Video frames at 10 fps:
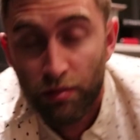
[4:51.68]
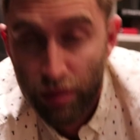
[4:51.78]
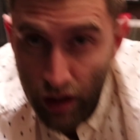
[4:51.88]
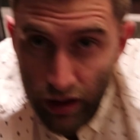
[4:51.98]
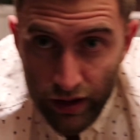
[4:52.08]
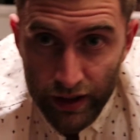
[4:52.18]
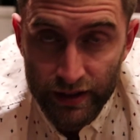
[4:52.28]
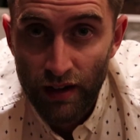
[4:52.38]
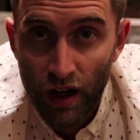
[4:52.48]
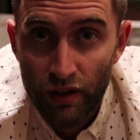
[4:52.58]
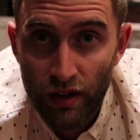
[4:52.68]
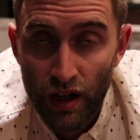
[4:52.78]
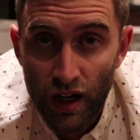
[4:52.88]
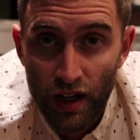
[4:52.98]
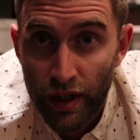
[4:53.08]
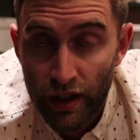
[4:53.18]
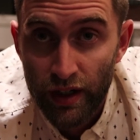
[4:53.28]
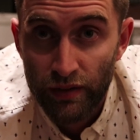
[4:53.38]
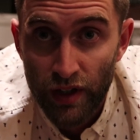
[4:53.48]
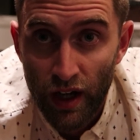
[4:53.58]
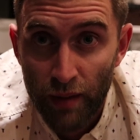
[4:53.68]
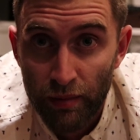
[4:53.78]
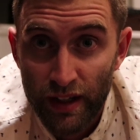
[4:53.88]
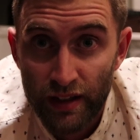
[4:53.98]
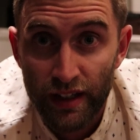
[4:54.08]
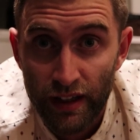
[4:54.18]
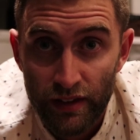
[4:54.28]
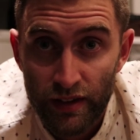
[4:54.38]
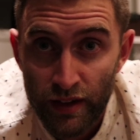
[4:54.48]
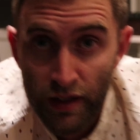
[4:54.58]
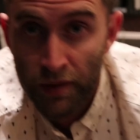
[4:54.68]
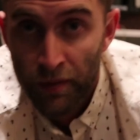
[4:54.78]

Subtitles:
progress over a period of time condensed.